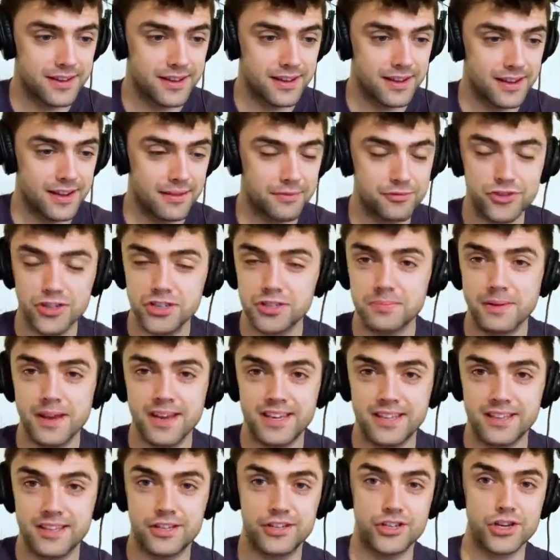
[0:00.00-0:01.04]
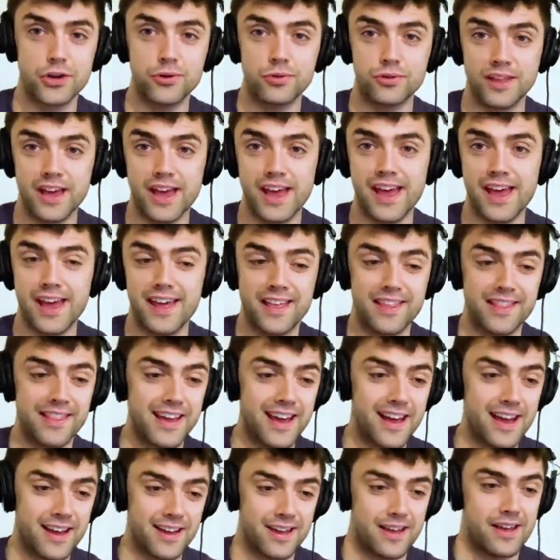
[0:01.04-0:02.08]
I'm just making the joke there
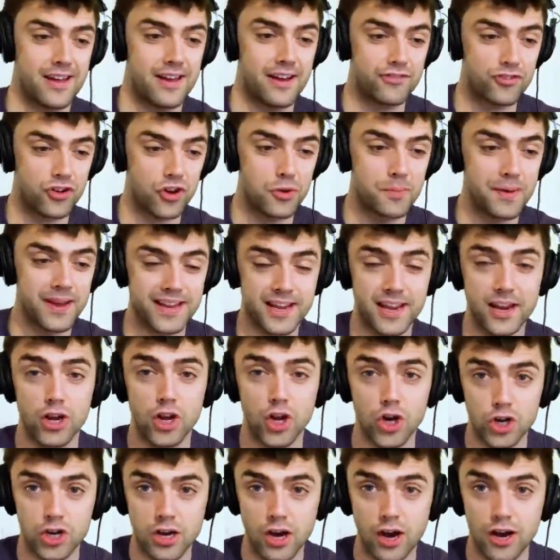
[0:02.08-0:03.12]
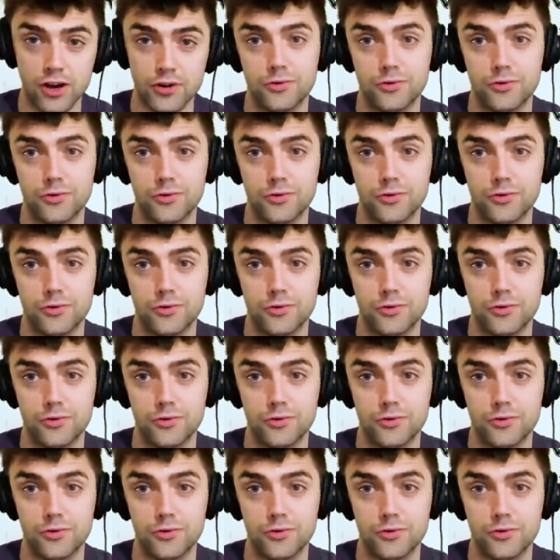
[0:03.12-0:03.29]
that I've got to make it look hard